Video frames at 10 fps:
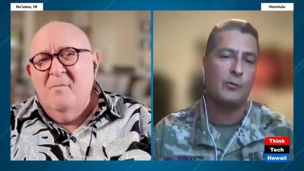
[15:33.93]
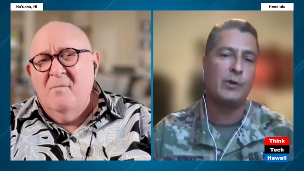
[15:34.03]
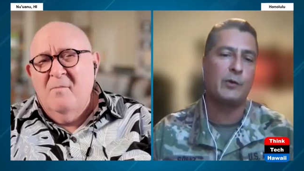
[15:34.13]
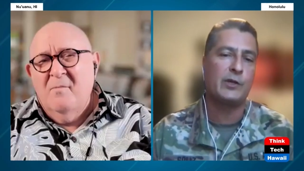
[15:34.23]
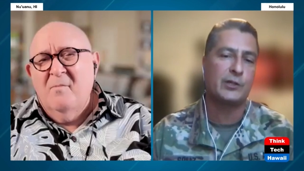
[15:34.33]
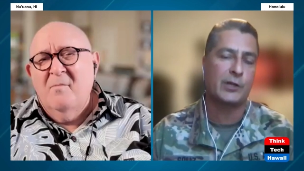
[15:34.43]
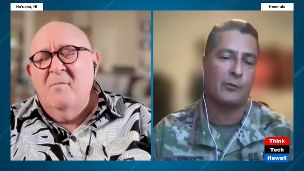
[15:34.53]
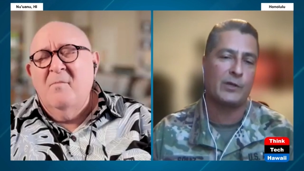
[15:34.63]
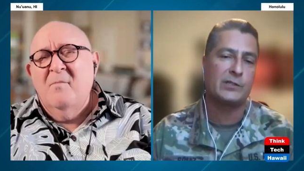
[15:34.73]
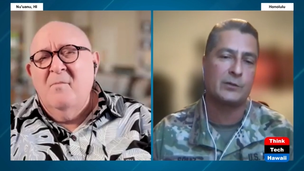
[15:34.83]
Speaker 1: we
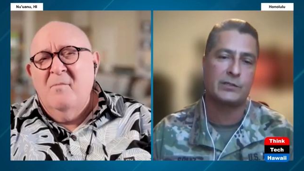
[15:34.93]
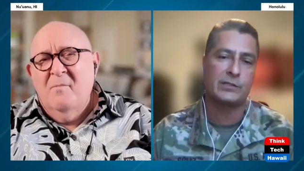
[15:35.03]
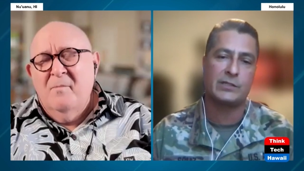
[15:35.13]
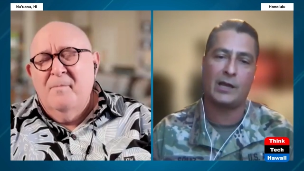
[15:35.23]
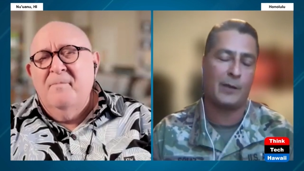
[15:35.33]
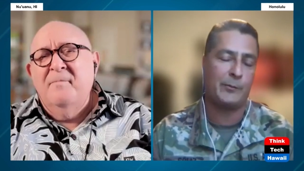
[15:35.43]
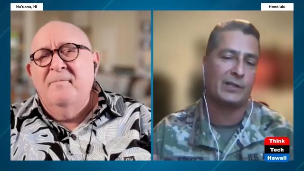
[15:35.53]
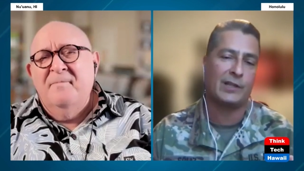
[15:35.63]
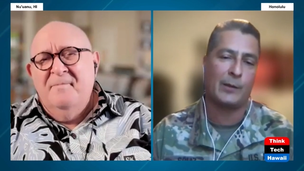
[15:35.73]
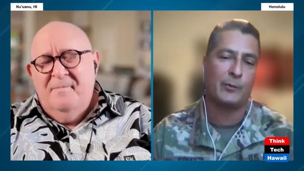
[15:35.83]
share resources. I'm
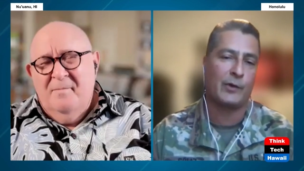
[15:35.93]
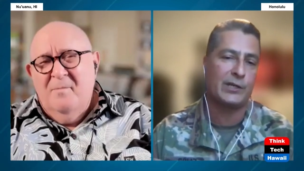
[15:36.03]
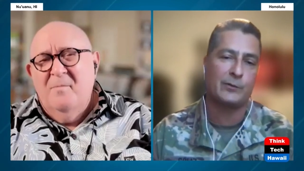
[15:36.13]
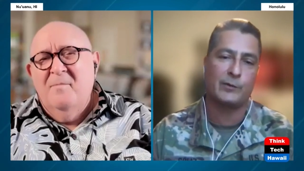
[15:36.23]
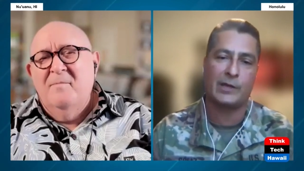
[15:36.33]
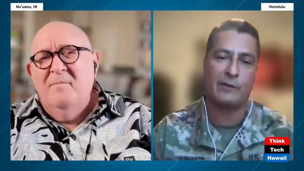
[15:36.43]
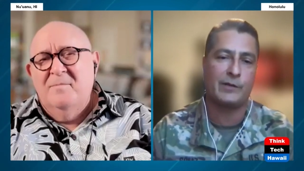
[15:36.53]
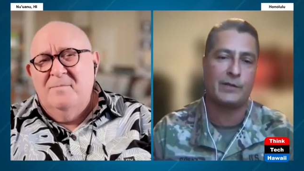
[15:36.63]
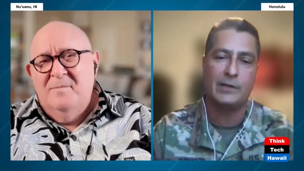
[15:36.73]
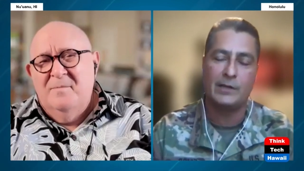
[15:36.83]
in collaboration with
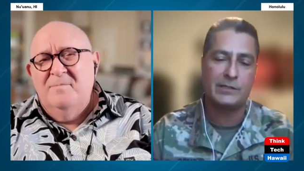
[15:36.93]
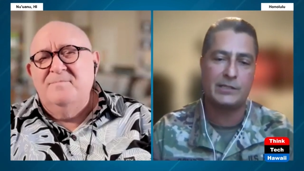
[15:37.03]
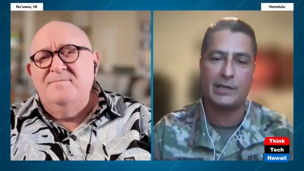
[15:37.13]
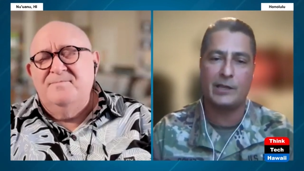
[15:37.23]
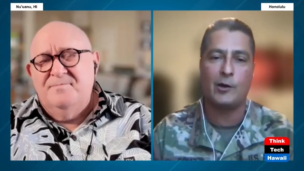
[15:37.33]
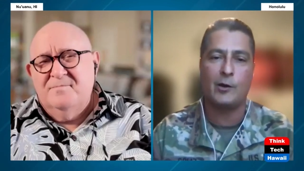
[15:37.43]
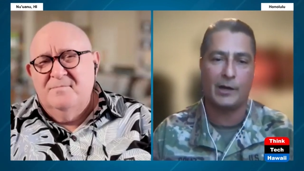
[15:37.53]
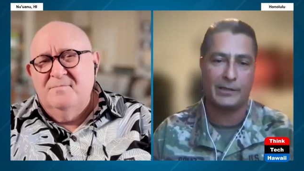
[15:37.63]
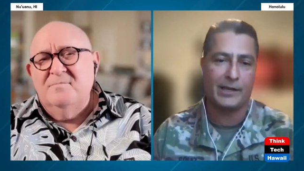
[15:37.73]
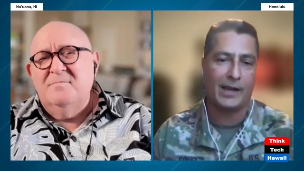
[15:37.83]
every CEO
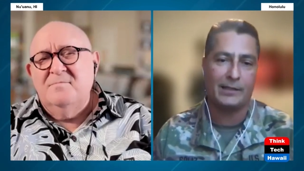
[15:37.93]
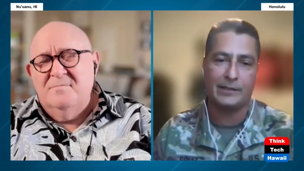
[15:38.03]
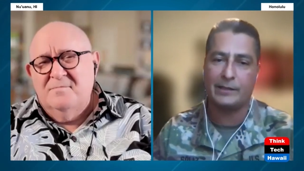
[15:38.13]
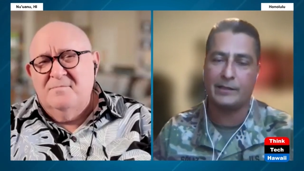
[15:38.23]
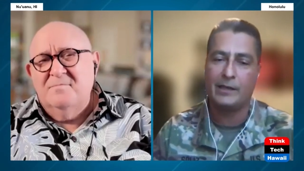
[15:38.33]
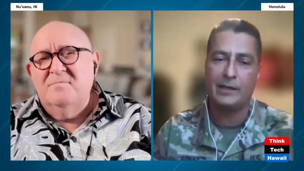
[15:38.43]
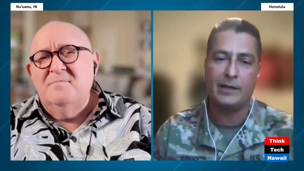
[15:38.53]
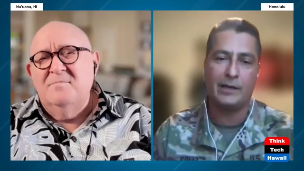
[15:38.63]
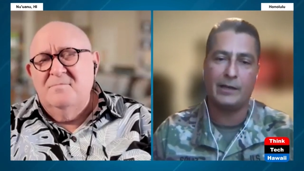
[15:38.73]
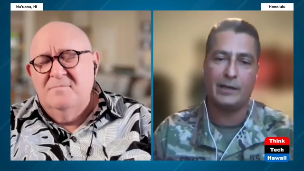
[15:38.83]
on the island
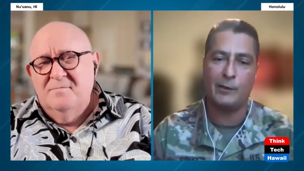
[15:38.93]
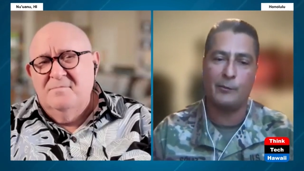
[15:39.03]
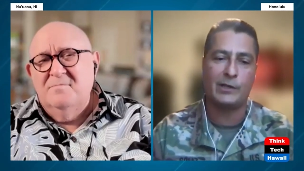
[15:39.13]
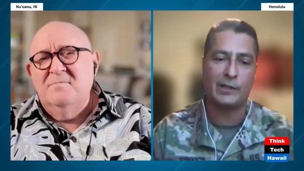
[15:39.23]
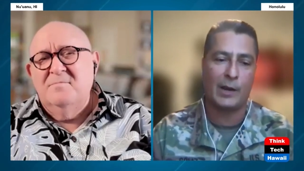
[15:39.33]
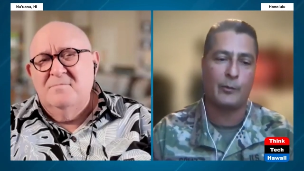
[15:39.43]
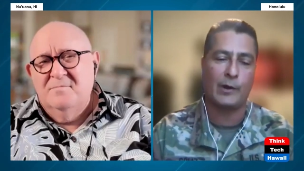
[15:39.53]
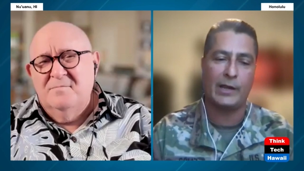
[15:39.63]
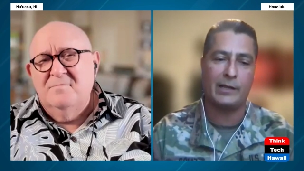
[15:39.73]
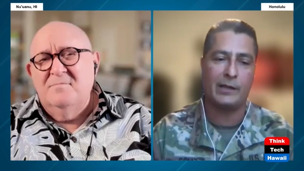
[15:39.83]
and we
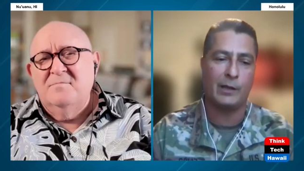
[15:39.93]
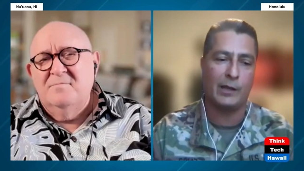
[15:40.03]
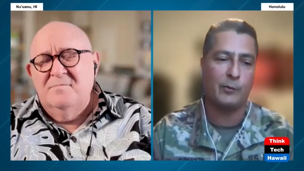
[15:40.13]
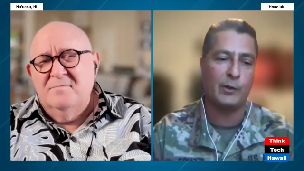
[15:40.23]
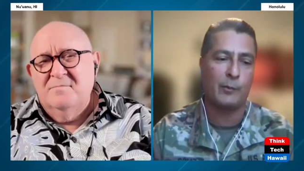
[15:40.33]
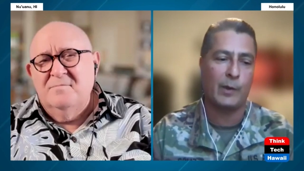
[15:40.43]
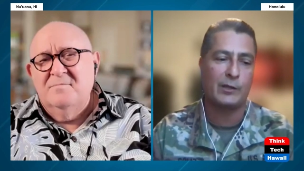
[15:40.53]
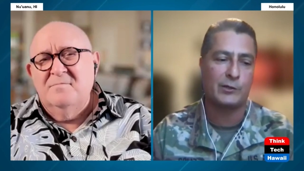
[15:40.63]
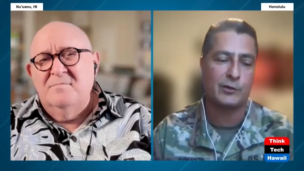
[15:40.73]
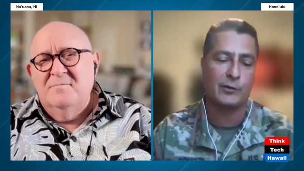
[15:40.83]
collaborate, and we're
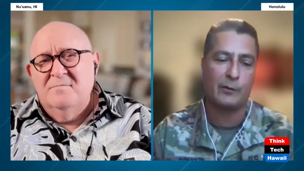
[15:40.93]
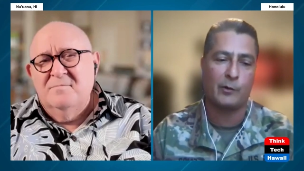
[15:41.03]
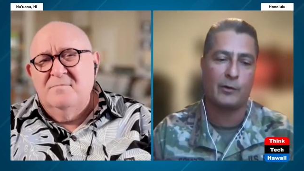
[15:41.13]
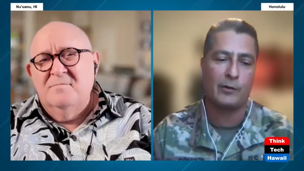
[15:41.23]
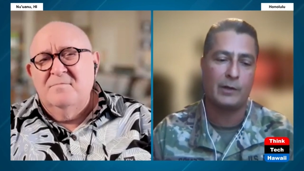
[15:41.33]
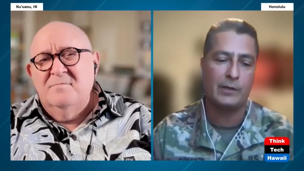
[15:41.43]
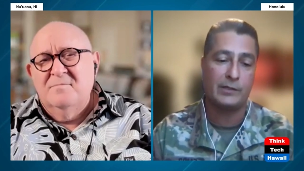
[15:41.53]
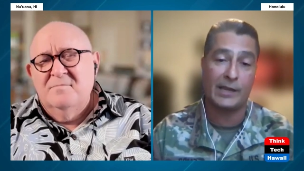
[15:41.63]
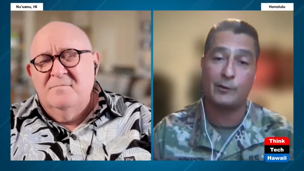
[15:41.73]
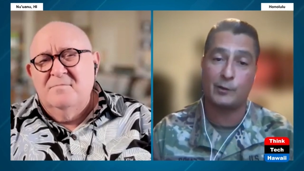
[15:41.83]
making sure that we're
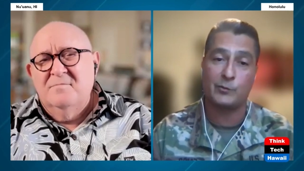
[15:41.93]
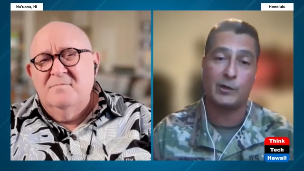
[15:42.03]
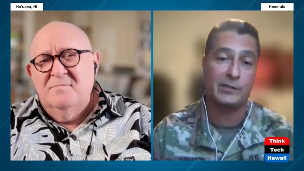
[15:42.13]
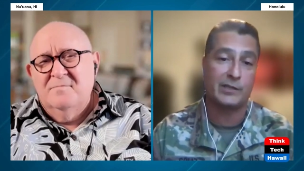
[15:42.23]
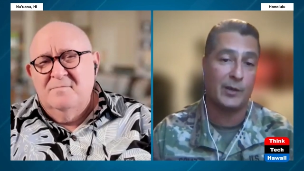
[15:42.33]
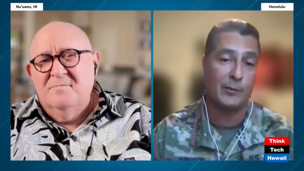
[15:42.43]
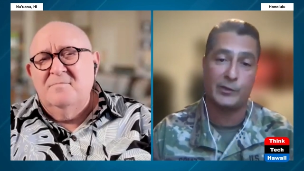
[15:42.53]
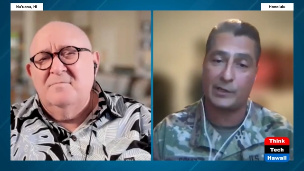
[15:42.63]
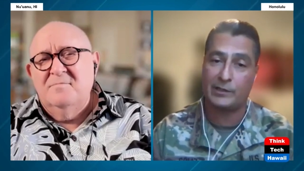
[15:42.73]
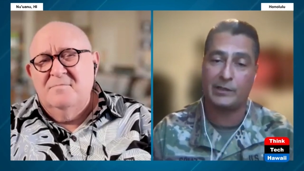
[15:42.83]
together as one team,
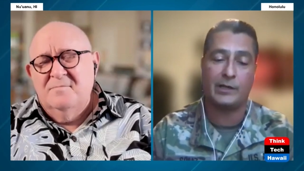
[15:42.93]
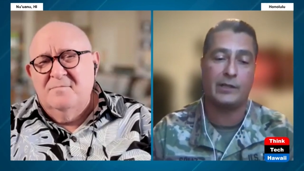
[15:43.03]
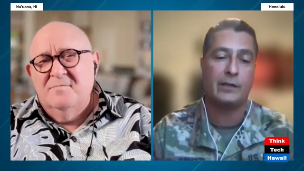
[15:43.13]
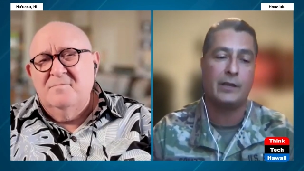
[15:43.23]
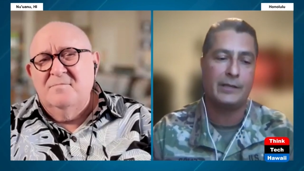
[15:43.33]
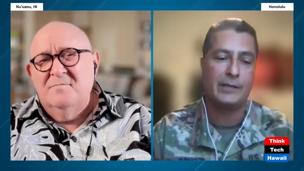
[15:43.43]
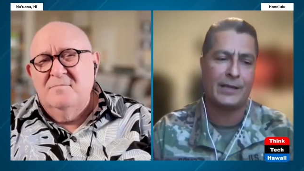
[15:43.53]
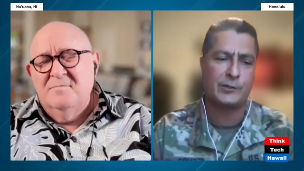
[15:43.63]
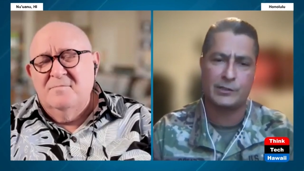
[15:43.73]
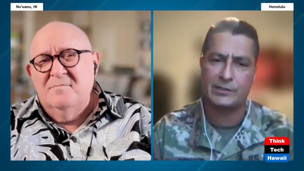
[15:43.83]
particularly in
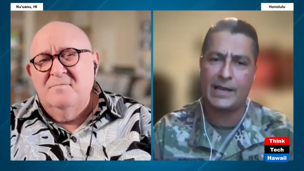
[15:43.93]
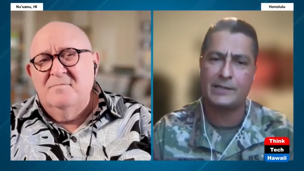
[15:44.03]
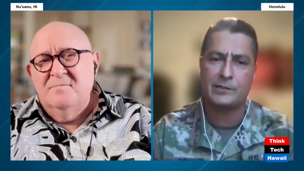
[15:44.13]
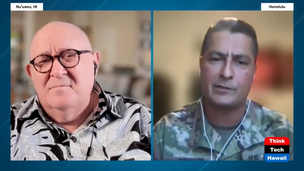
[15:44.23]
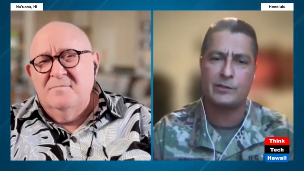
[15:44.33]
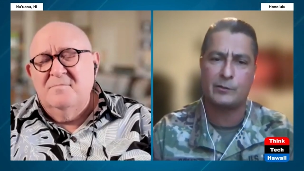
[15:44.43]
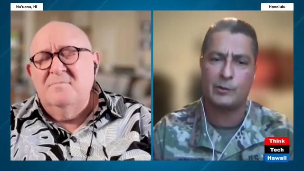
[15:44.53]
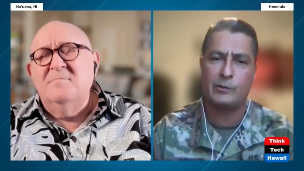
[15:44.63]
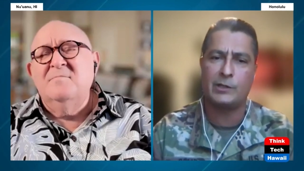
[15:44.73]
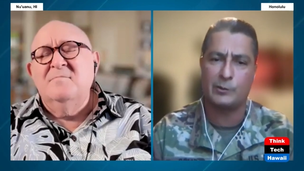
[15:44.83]
national disasters, that
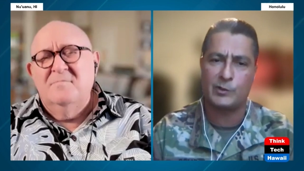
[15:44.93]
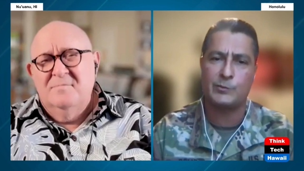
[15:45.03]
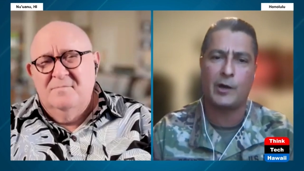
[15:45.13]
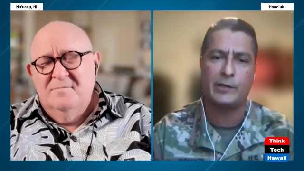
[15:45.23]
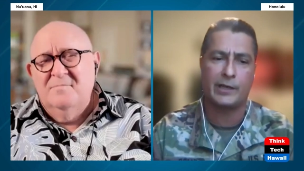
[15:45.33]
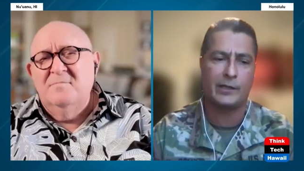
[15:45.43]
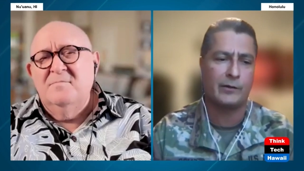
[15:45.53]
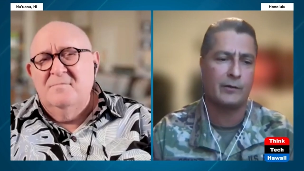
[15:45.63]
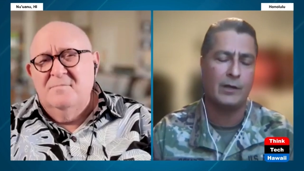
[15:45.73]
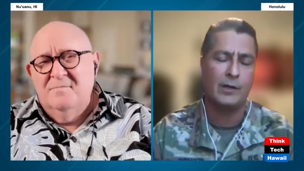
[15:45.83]
we need to respond
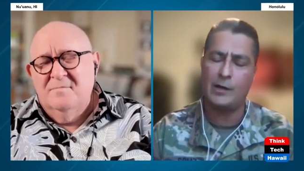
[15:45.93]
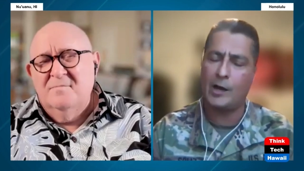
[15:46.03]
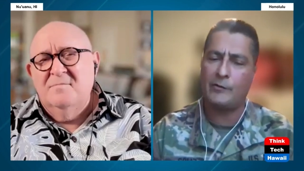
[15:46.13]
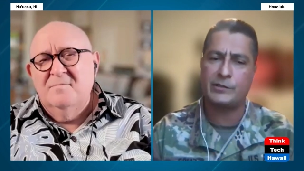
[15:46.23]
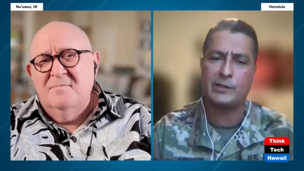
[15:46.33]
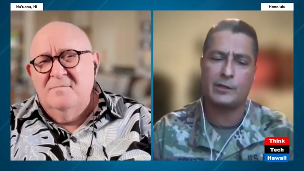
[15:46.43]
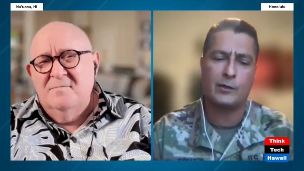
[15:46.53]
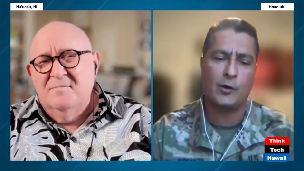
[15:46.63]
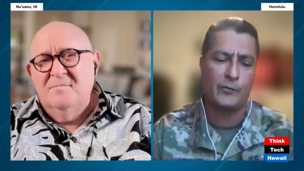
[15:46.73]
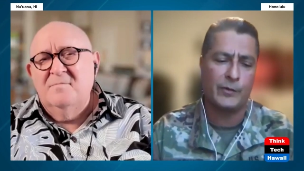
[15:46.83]
together. Obviously, the
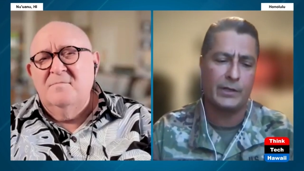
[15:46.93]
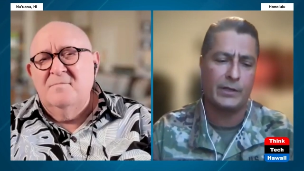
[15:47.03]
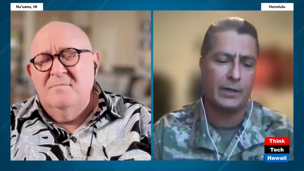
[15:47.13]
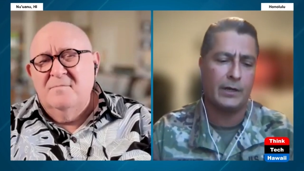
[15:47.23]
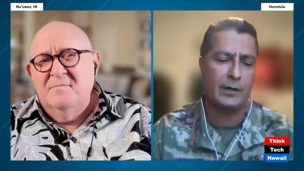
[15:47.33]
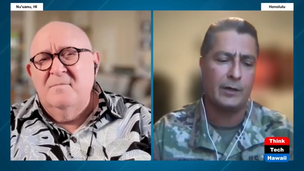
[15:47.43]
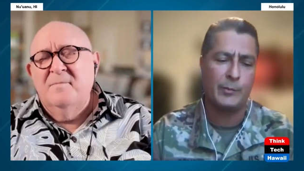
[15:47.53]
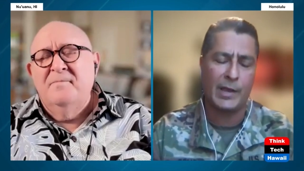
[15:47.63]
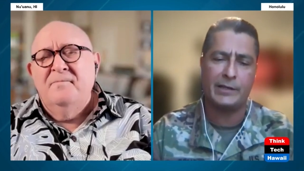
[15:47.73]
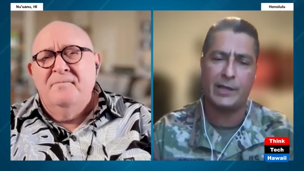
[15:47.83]
COVID
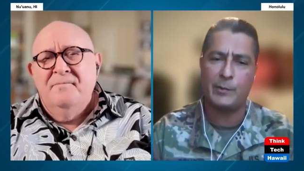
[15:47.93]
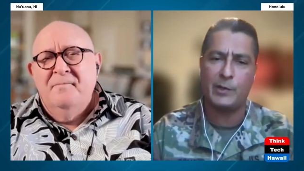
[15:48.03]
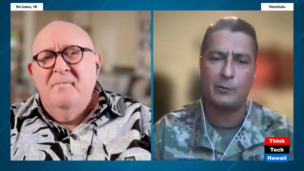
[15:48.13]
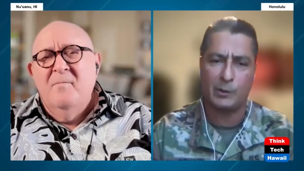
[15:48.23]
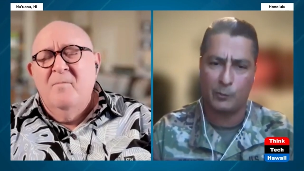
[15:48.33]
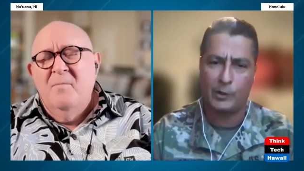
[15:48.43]
pandemic, we